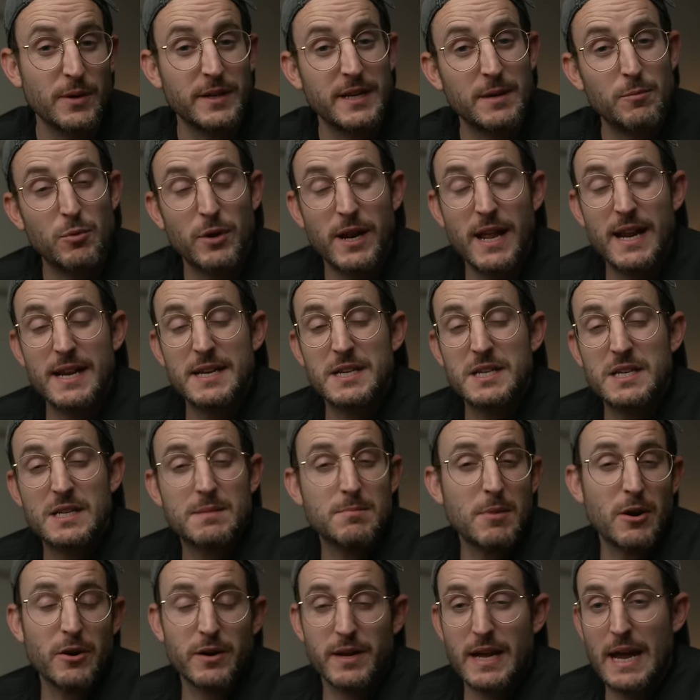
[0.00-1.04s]
So I did what any
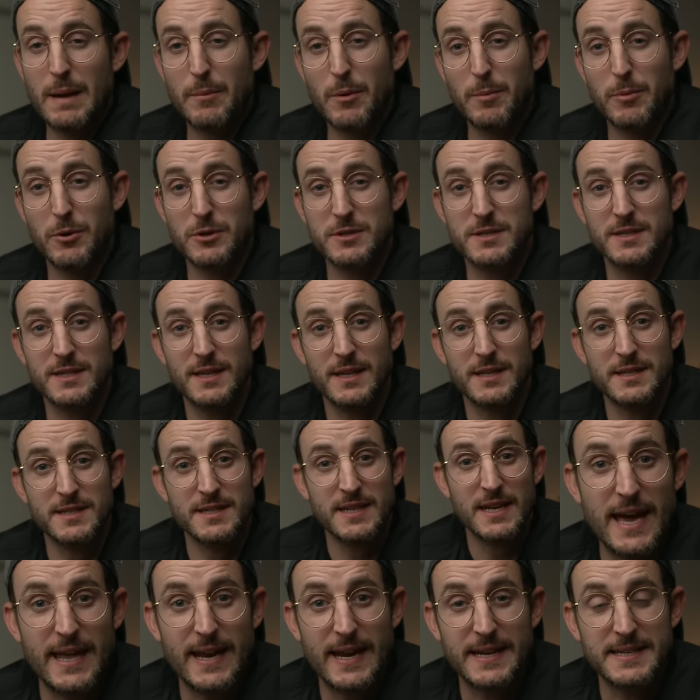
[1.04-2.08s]
smart camera person
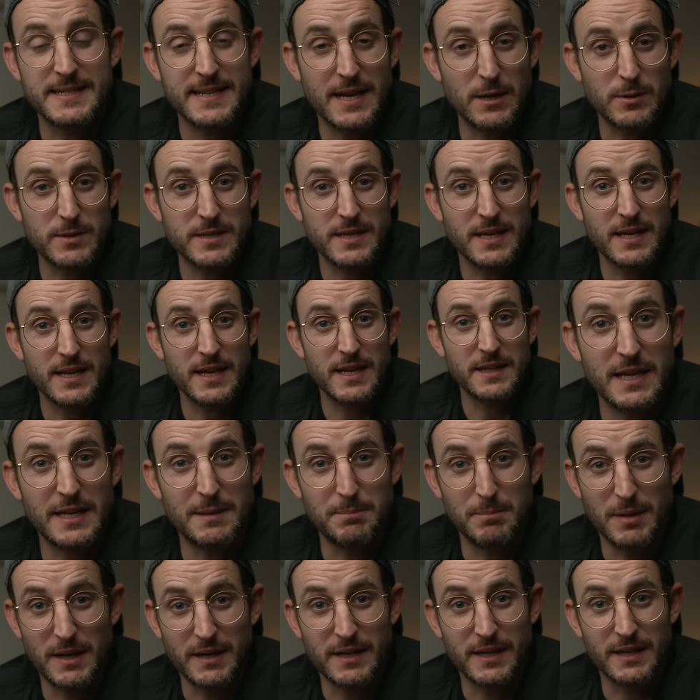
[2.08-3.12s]
does, and I doused it in a
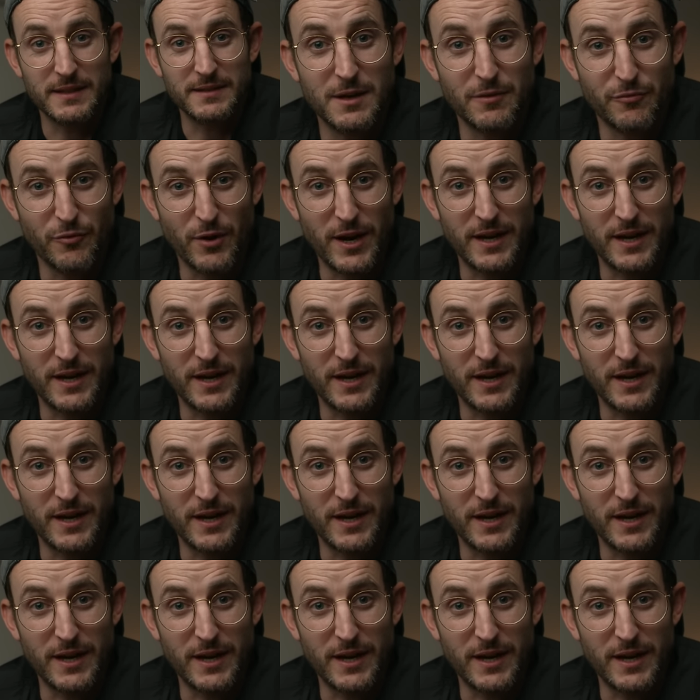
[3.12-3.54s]
bucket of